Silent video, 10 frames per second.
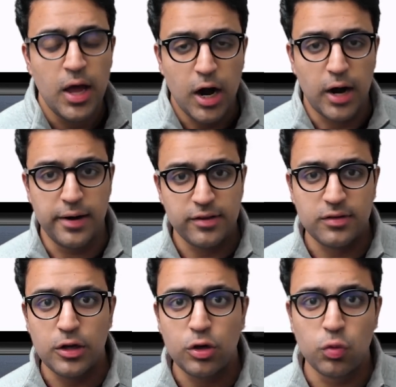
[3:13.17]
are
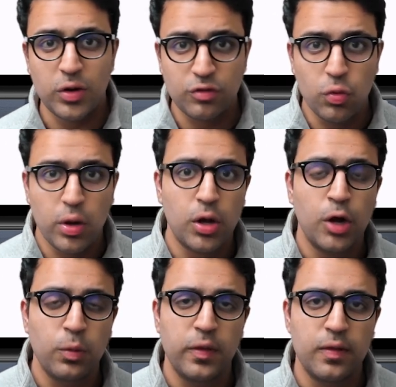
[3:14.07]
listening to what's going
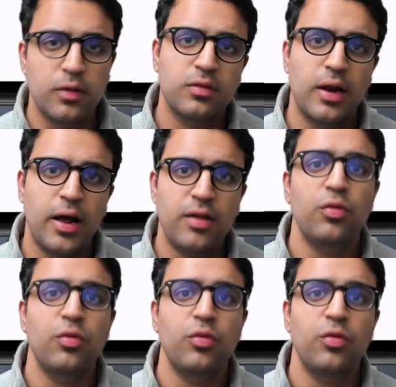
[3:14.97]
on within this class,